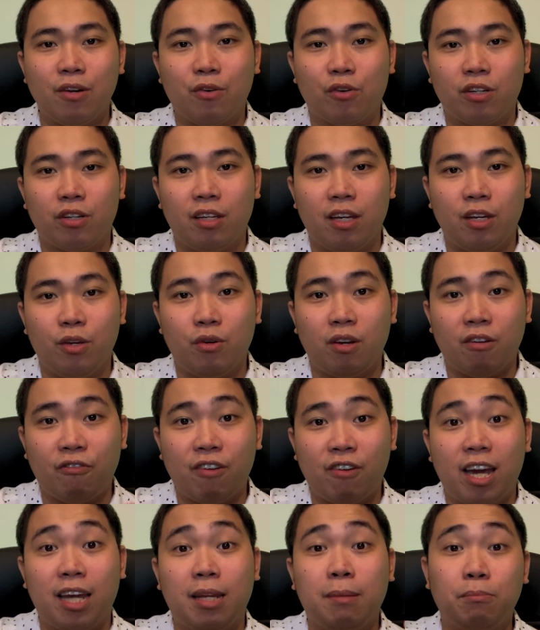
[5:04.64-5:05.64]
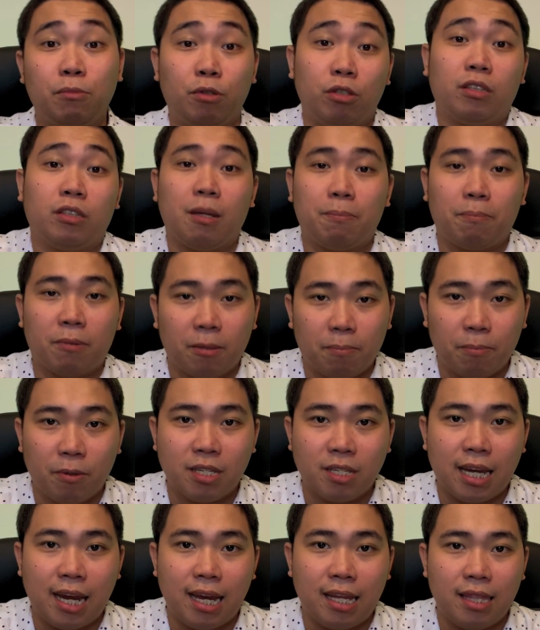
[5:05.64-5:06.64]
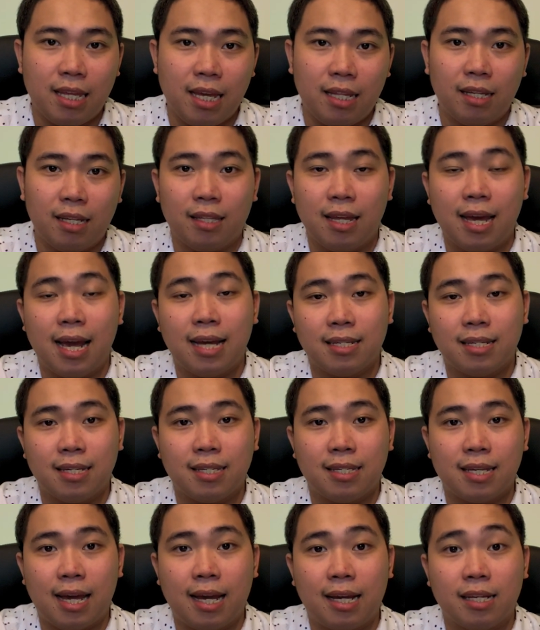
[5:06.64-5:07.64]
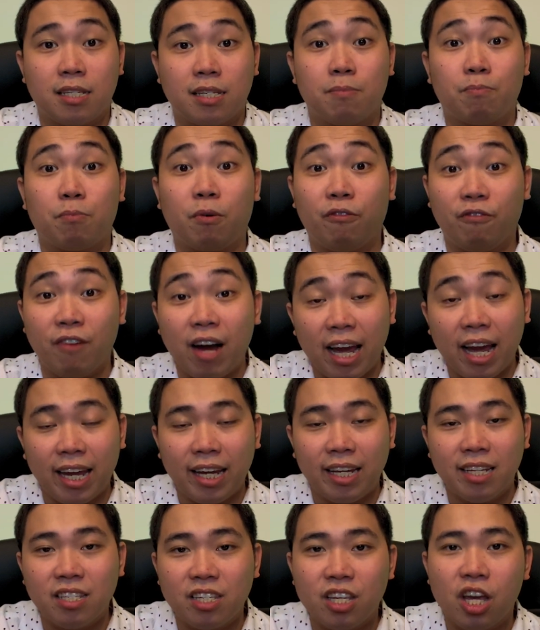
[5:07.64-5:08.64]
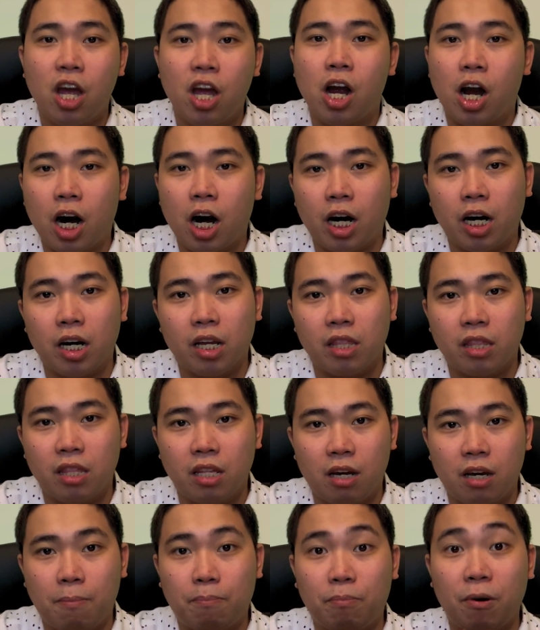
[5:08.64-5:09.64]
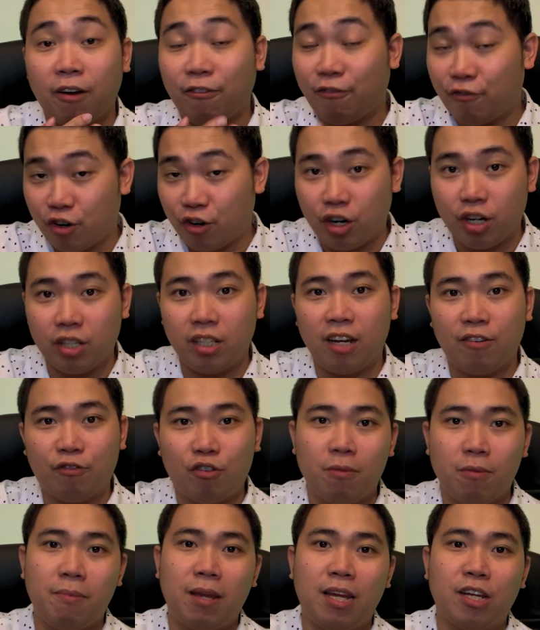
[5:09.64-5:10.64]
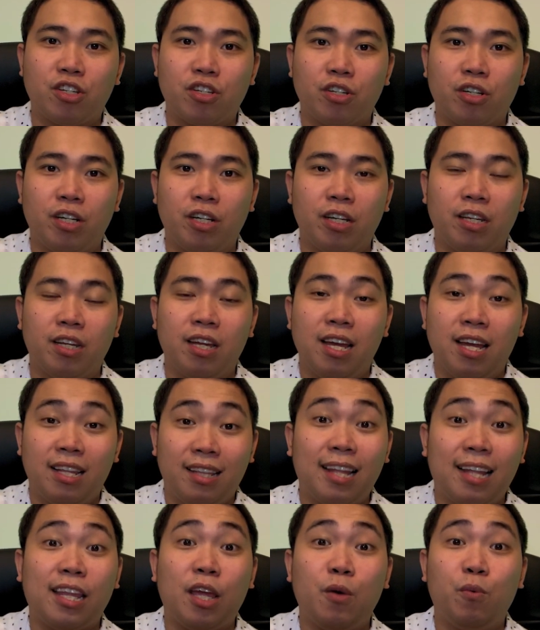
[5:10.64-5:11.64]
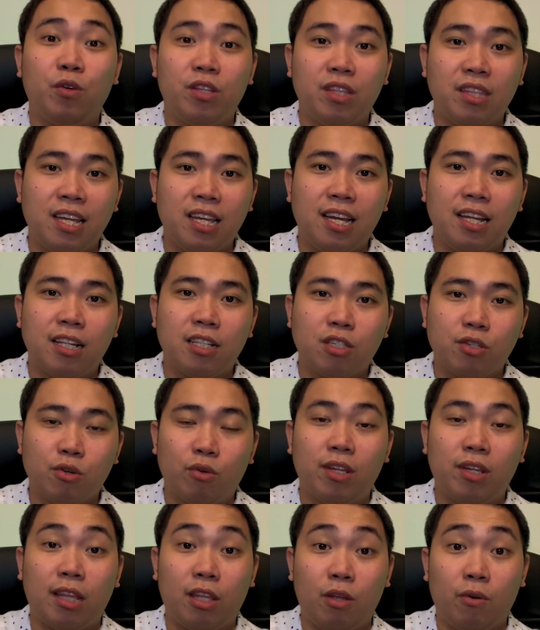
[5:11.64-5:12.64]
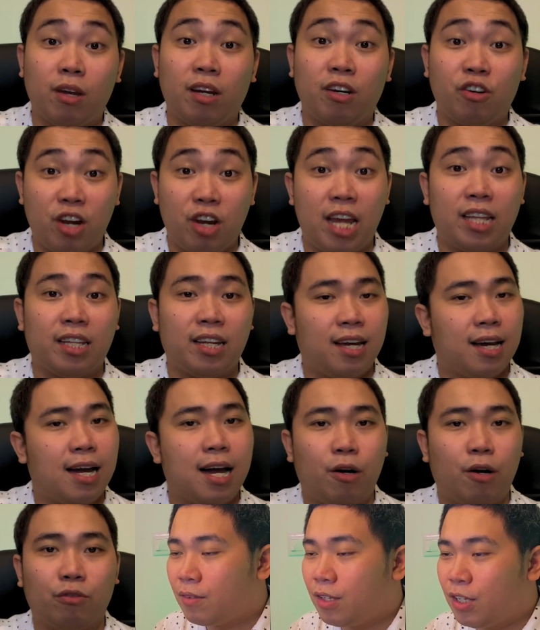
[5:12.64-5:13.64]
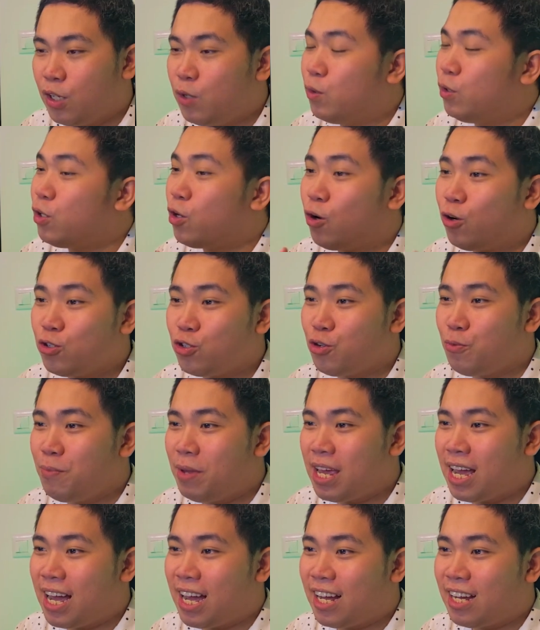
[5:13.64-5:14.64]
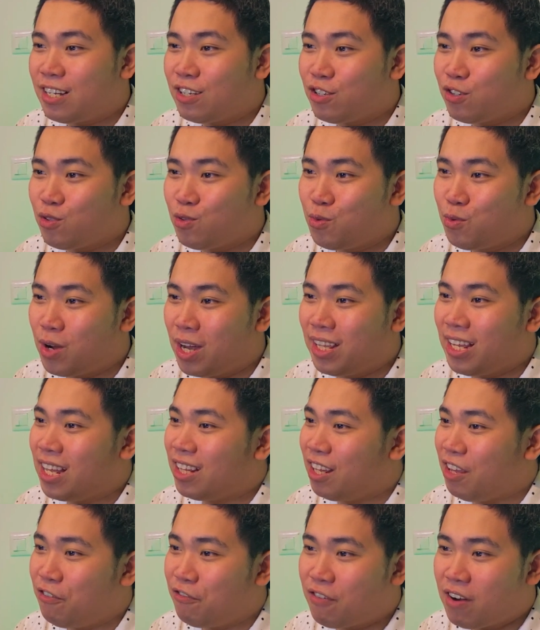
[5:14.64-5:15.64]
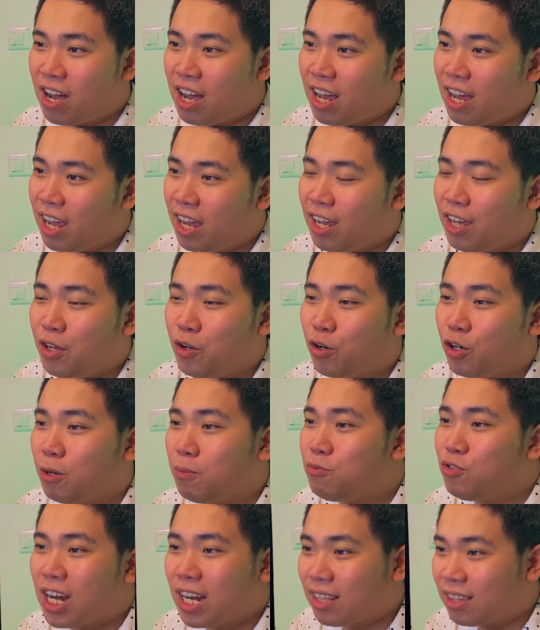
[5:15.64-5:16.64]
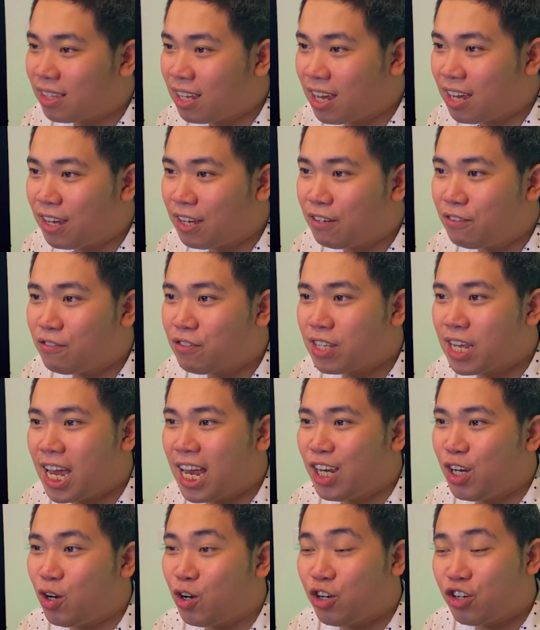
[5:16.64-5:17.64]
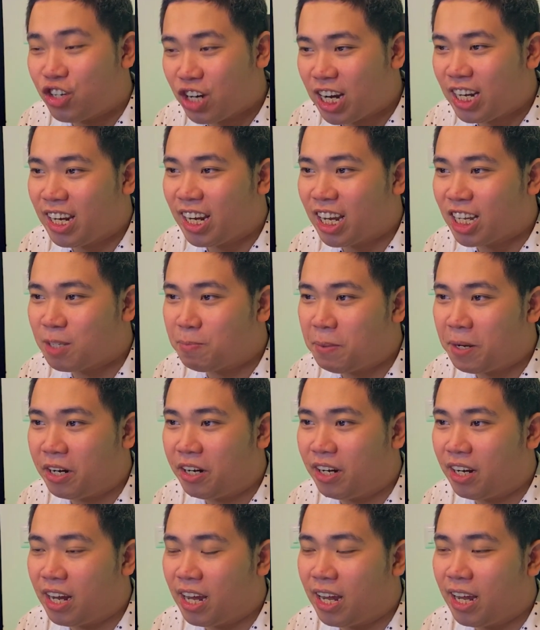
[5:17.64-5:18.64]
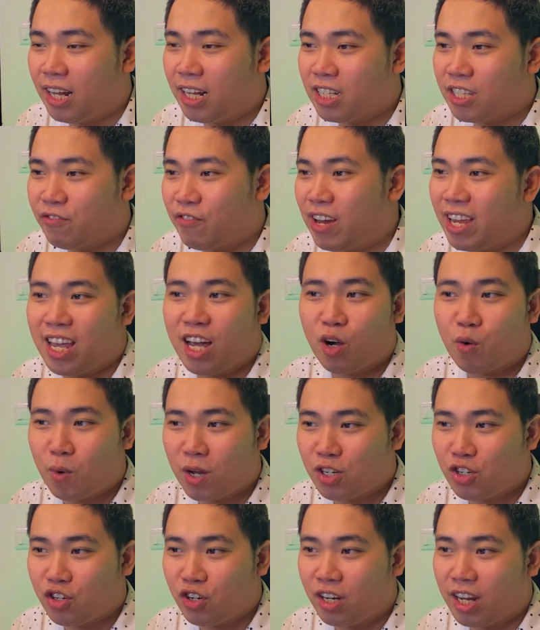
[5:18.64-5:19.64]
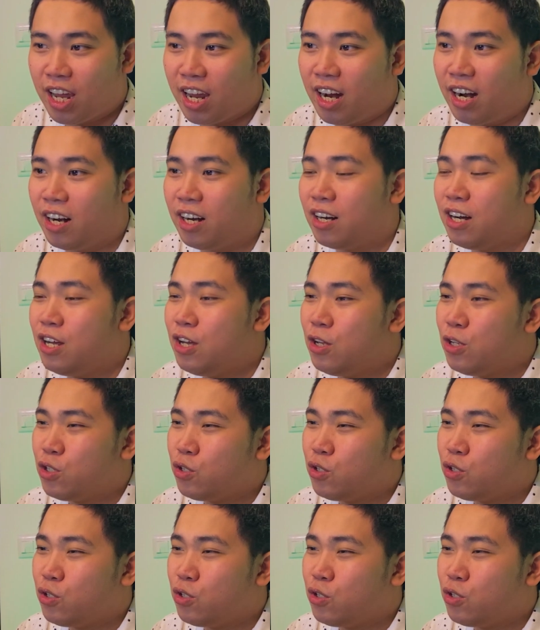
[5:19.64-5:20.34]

or the Unified Multipurpose ID that the SSS provides are the preferred information that they would need so that you can create an account. You would also be asked to identify your objectives and your trading experience via a questionnaire.